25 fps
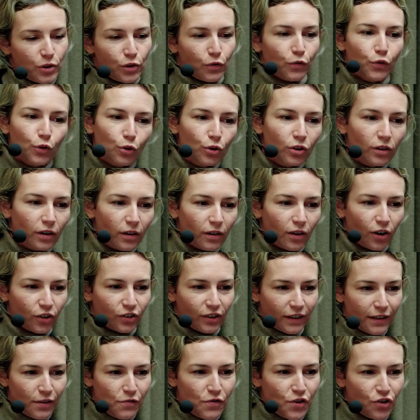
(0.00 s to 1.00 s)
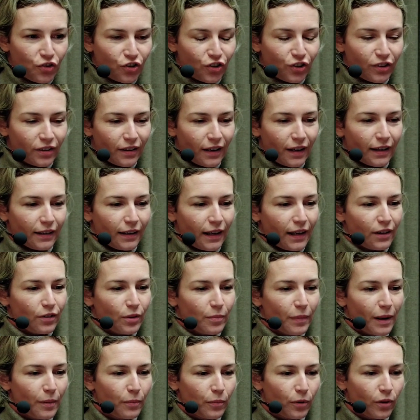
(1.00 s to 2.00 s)
was a funeral on television, and I
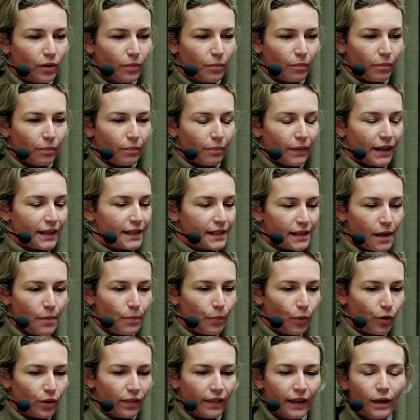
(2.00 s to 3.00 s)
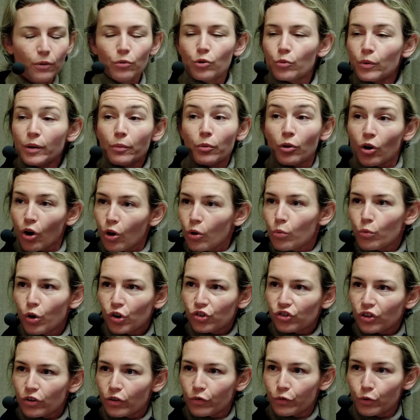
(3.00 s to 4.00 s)
remember at some point we were all
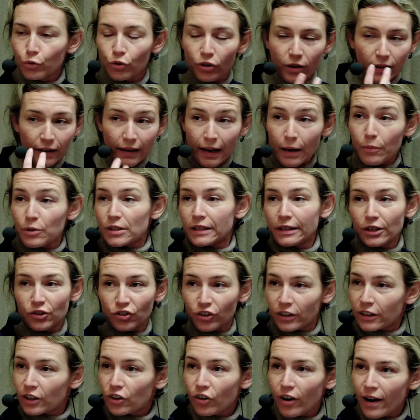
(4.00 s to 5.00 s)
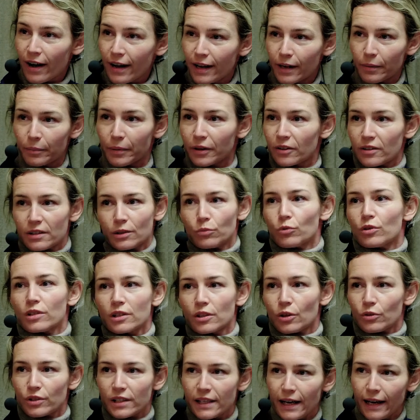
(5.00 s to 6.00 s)
watching the funeral, and I was literally crying because it was
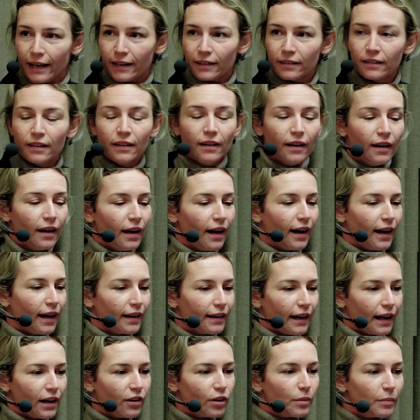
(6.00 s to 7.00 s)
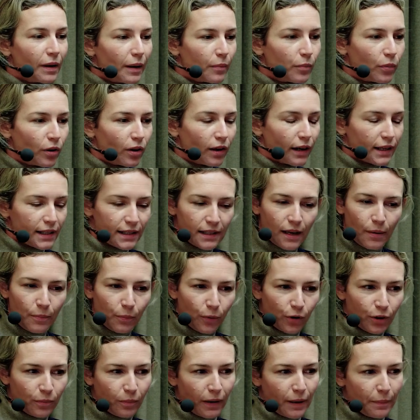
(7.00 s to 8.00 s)
so sad. And I remember at some
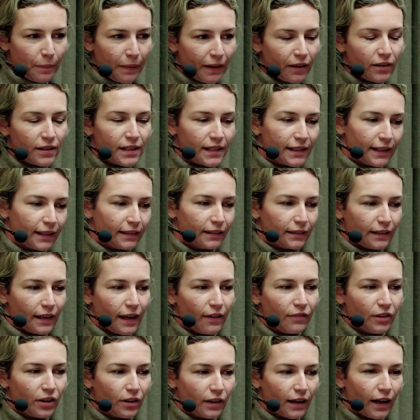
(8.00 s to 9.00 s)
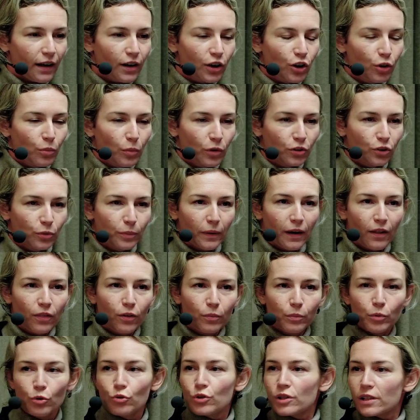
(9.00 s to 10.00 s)
point my parents started having an argument about the
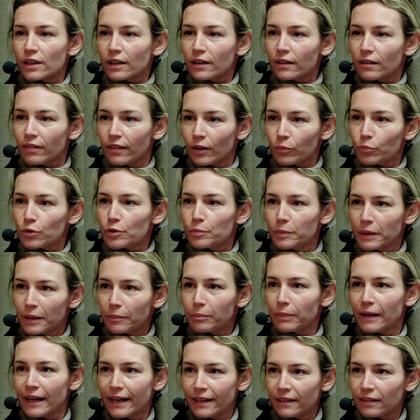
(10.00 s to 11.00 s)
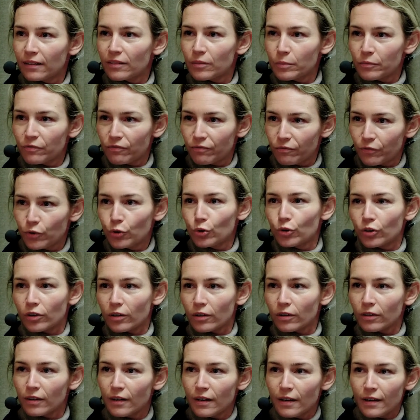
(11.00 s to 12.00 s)
music that was being played in the
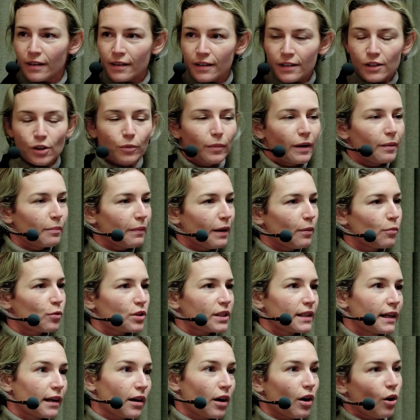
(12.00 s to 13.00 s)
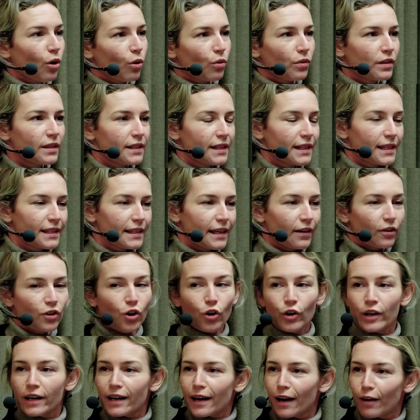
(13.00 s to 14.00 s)
funeral. So my mom was like, oh, this is
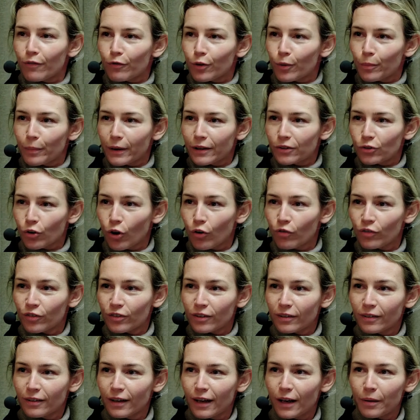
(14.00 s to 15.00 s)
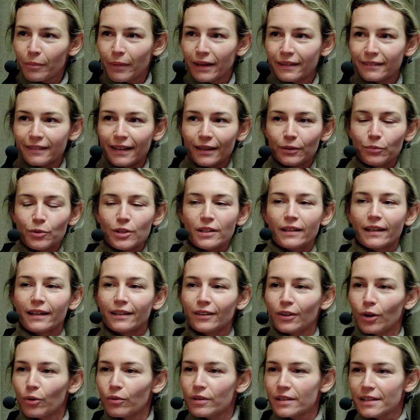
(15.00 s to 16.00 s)
Heroica from Beethoven. And my dad was like,
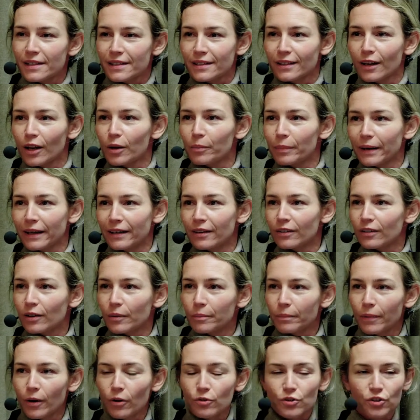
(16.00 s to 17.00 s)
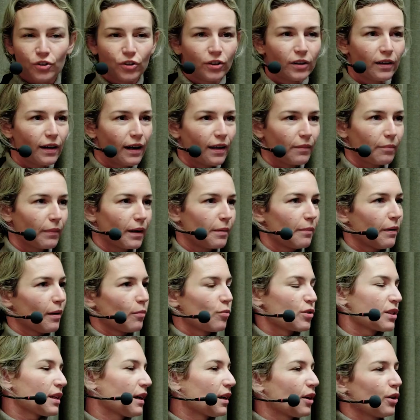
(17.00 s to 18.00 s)
no, this is an Albanian composer. And my mom
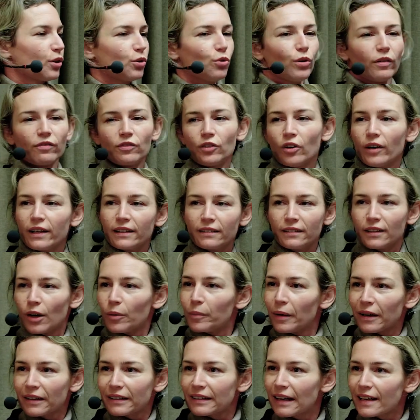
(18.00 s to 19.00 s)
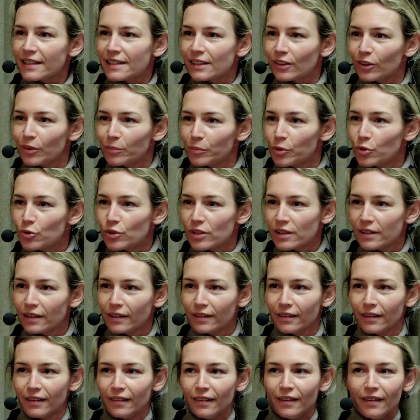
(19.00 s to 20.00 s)
was like, oh, you have no idea about classical
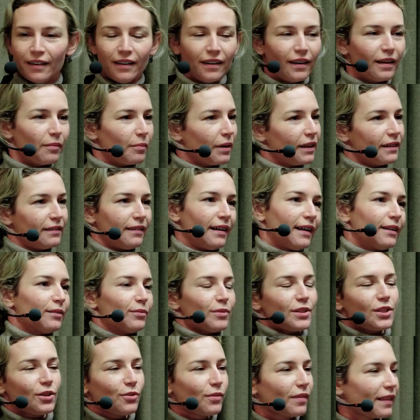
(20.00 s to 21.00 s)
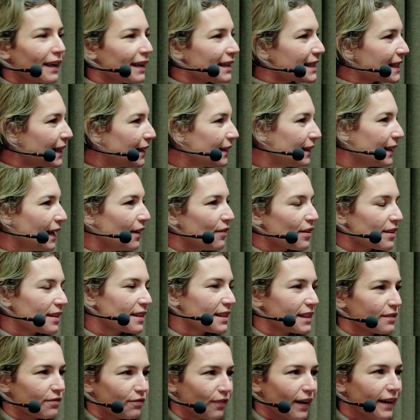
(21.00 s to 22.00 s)
music. And my dad, so they started having
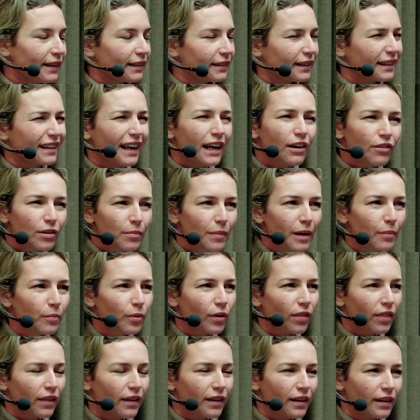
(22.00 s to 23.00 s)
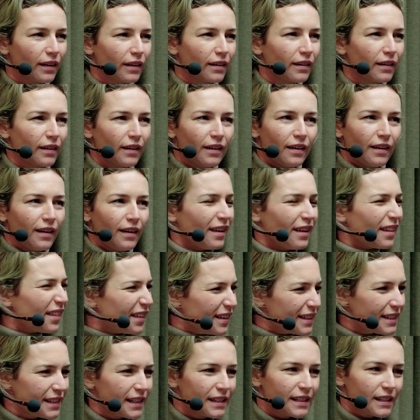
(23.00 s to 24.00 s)
this fight, and I remember thinking,
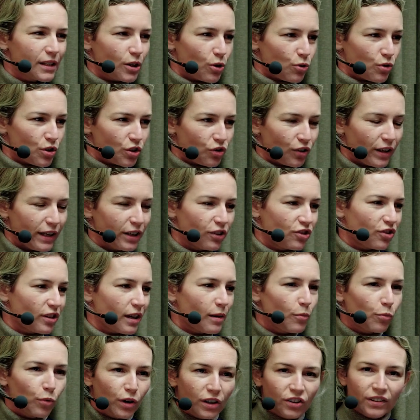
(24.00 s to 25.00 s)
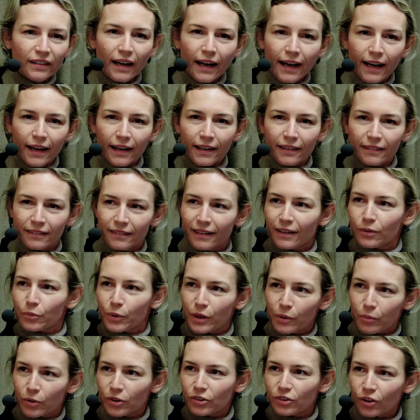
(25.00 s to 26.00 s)
this is so strange. Someone died, and
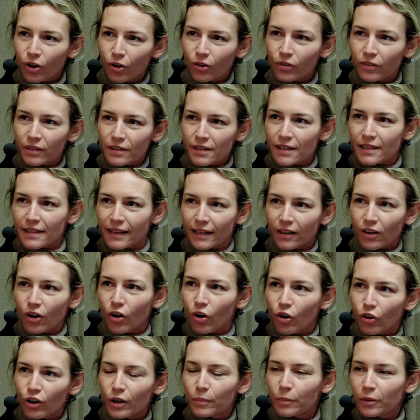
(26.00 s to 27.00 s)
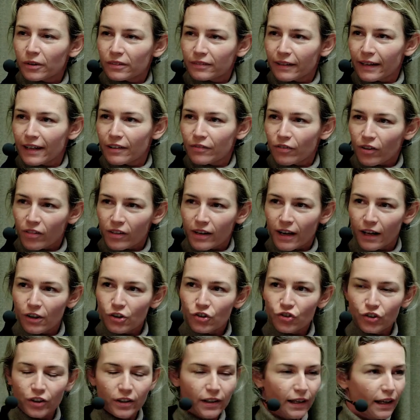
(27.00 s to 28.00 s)
we were told this is like a horrible day for the
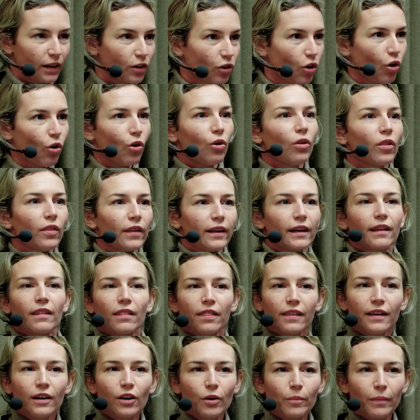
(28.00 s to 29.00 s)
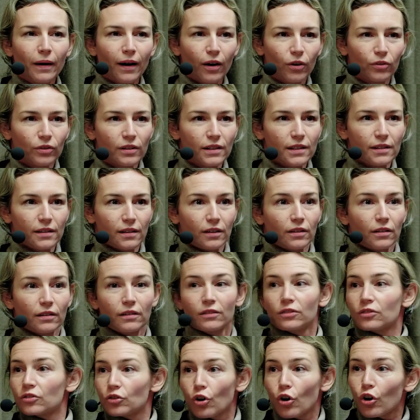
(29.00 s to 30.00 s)
country, and all they can think about is
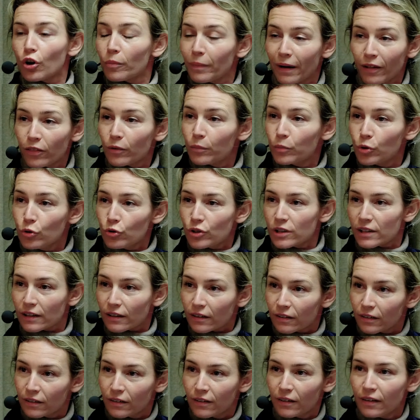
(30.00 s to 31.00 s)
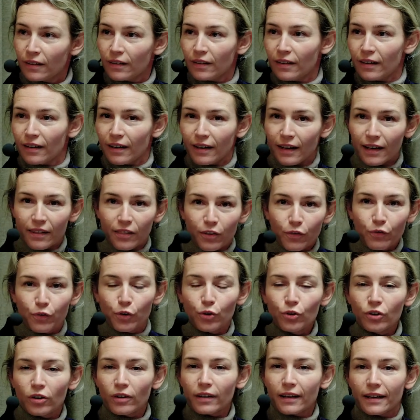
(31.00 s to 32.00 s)
talk about the music in the
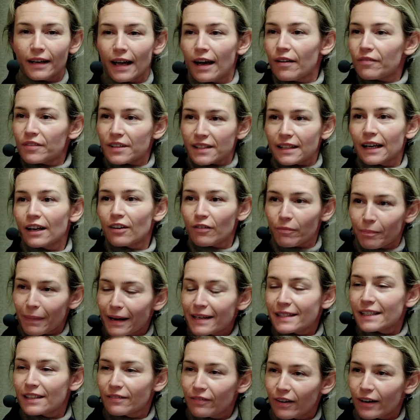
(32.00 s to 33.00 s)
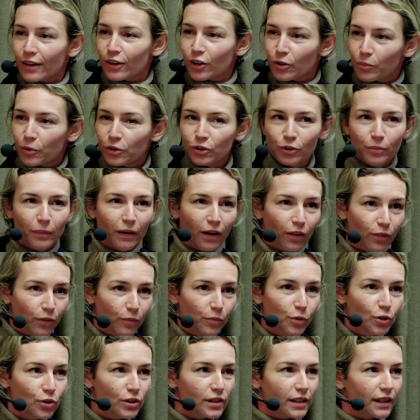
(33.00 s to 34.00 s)
funeral and have this kind of massive argument about the
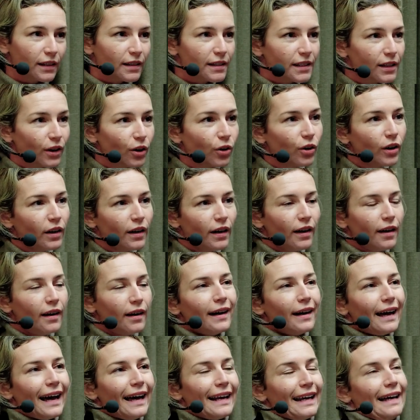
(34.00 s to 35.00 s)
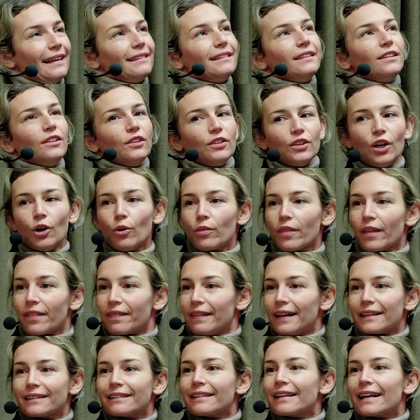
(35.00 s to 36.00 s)
music. So, and I didn't know that
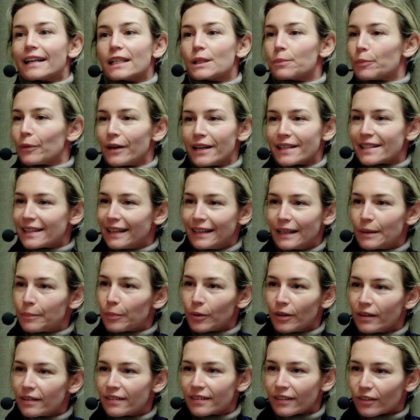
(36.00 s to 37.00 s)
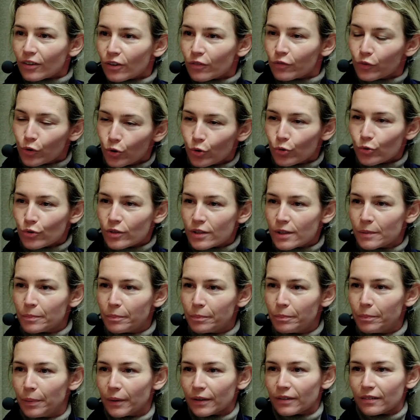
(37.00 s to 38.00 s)
that expressed any political views,
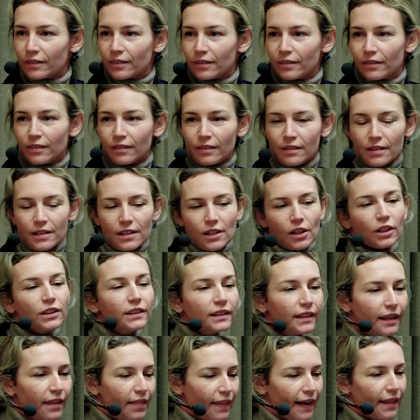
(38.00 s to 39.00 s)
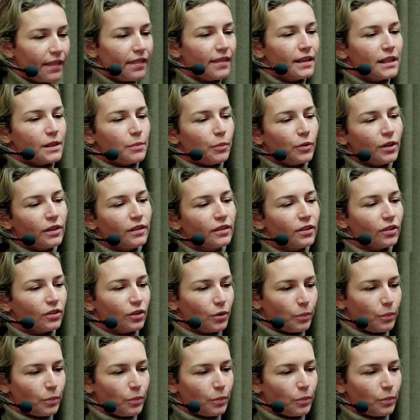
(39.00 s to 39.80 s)
but certainly then these political